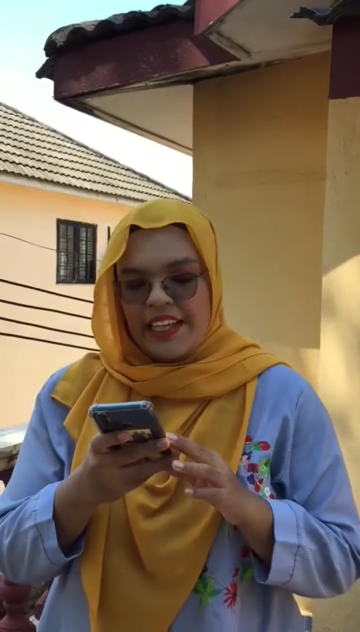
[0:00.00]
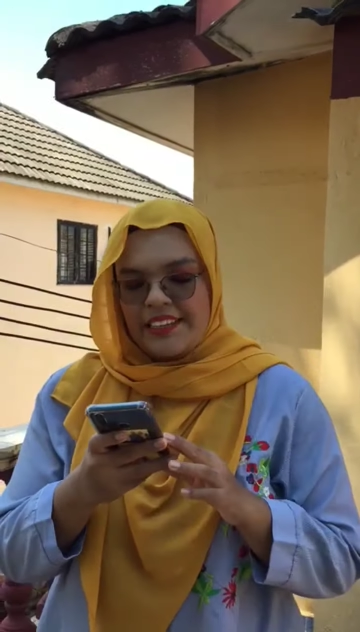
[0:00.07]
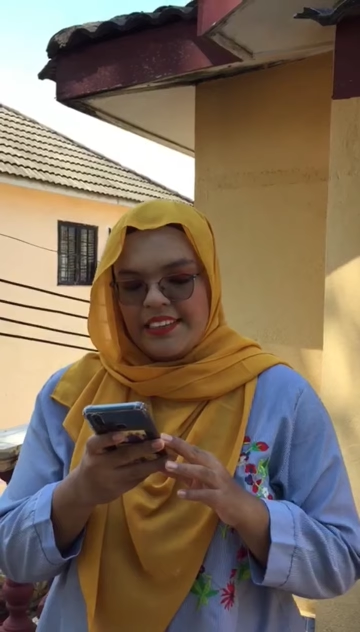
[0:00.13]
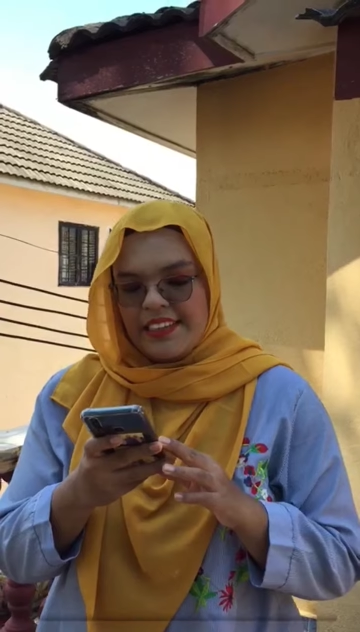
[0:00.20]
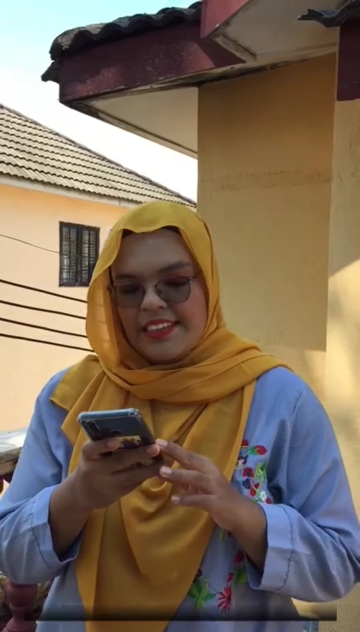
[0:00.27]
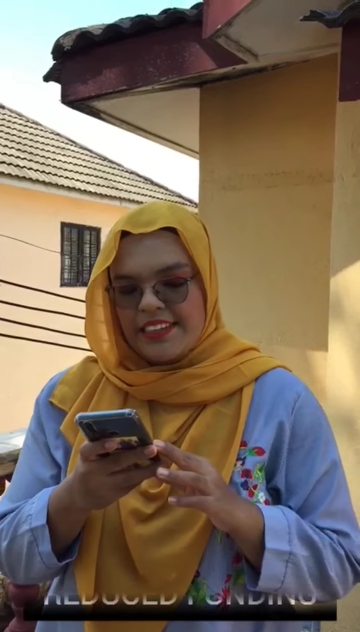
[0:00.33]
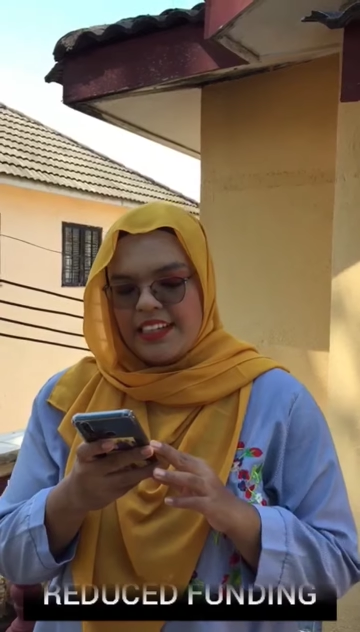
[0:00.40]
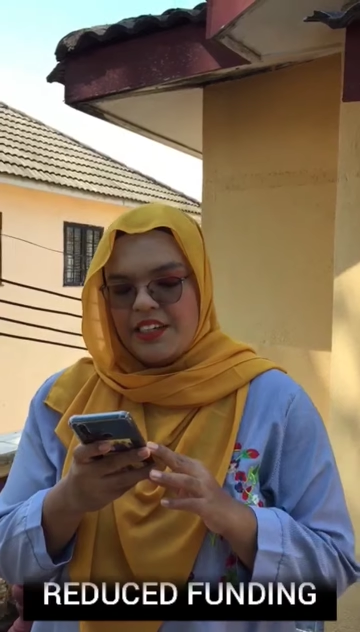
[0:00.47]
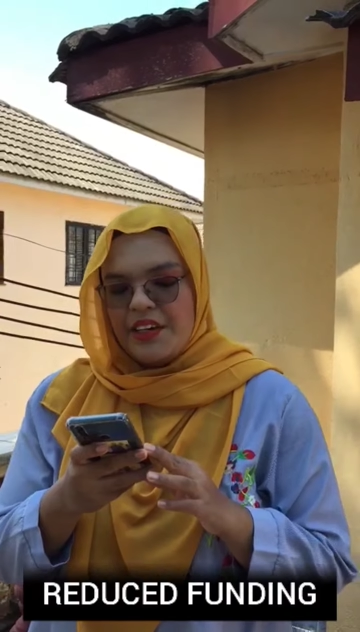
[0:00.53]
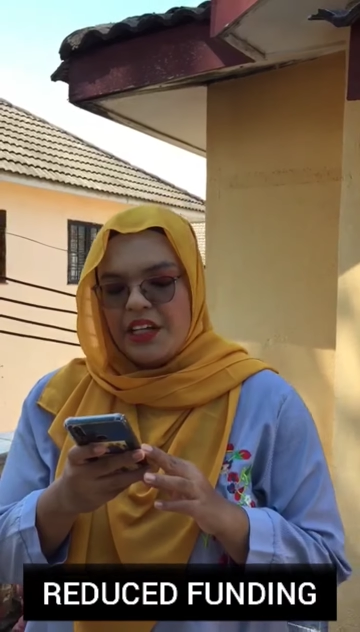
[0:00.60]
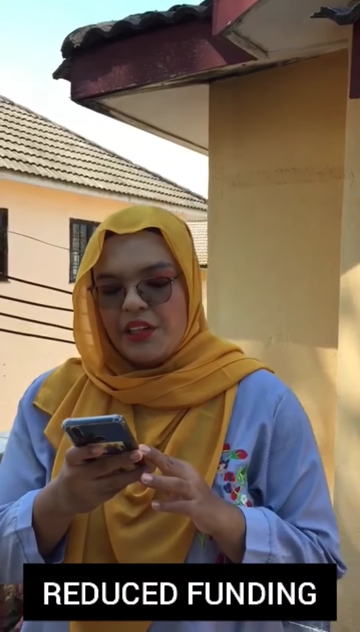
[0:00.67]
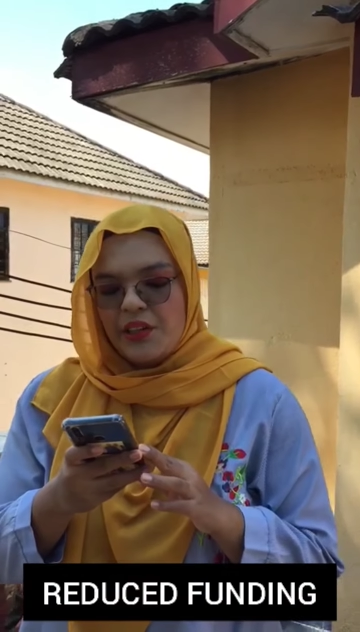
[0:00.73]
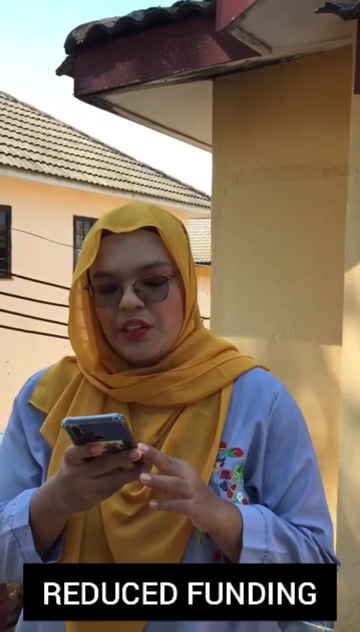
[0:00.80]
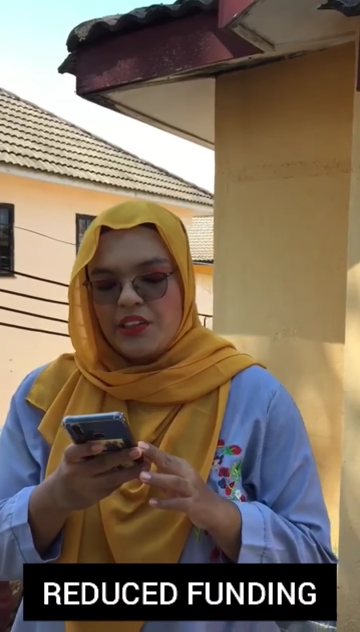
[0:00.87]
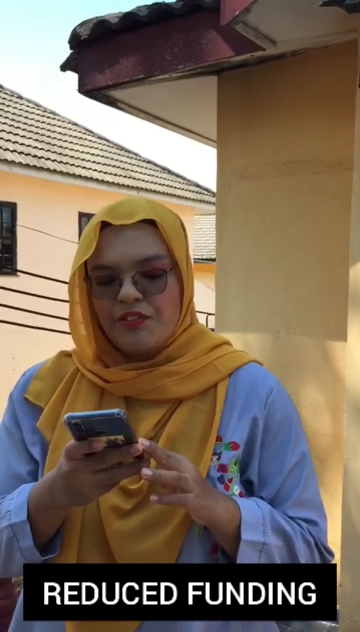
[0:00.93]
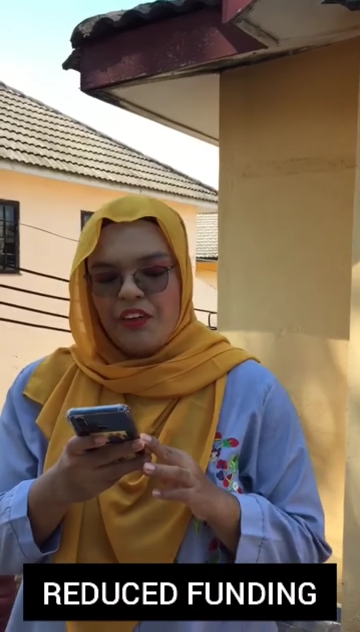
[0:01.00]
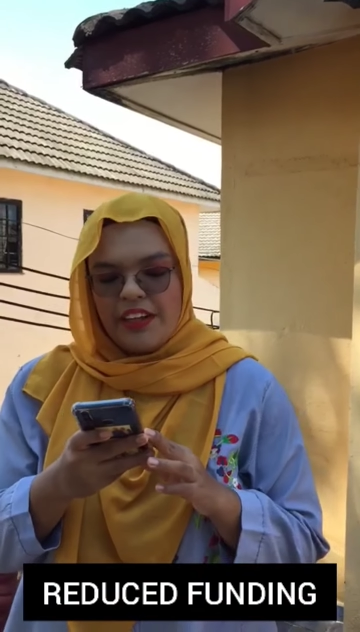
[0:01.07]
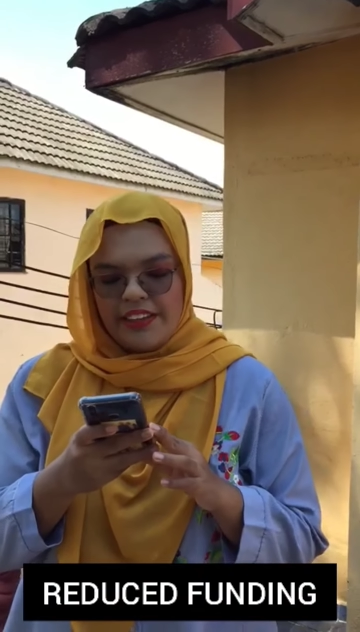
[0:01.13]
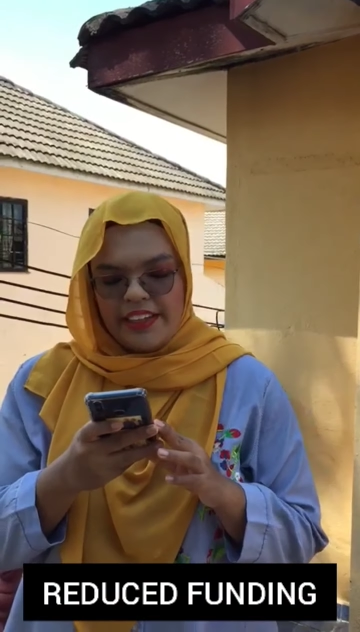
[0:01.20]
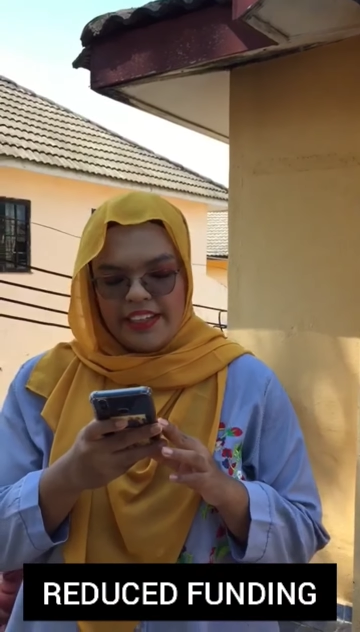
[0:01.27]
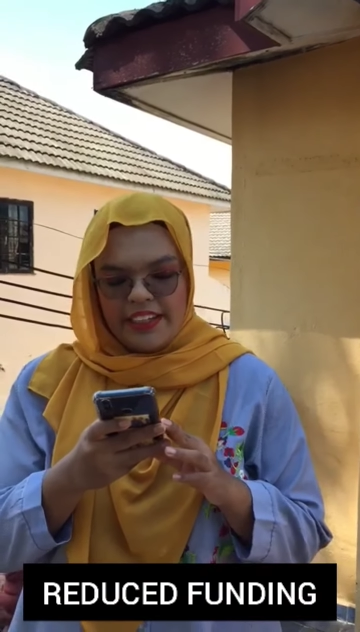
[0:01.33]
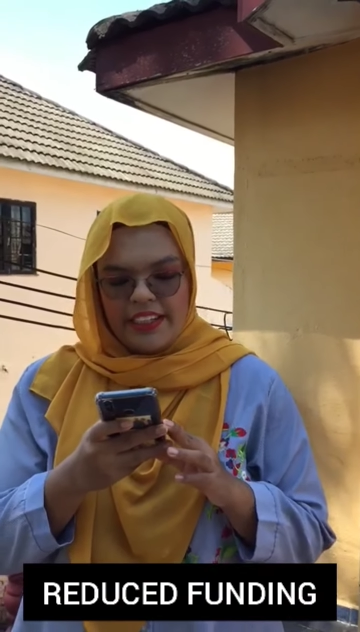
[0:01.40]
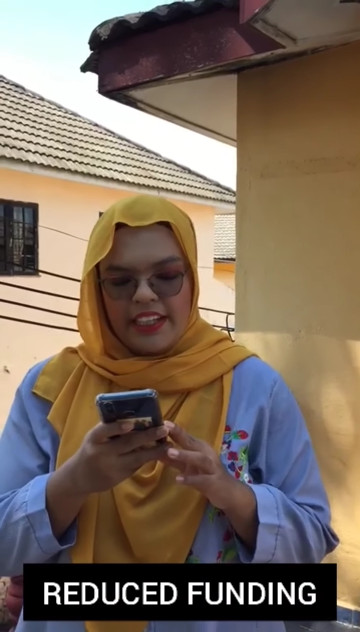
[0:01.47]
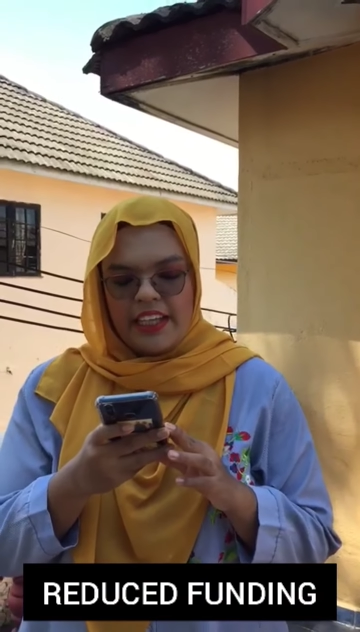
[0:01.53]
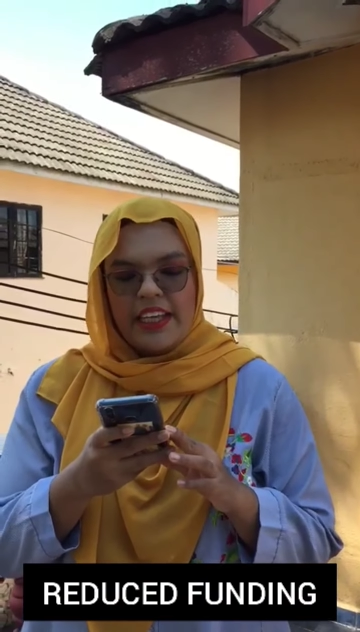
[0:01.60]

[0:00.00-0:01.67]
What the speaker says: next is the reduced funding.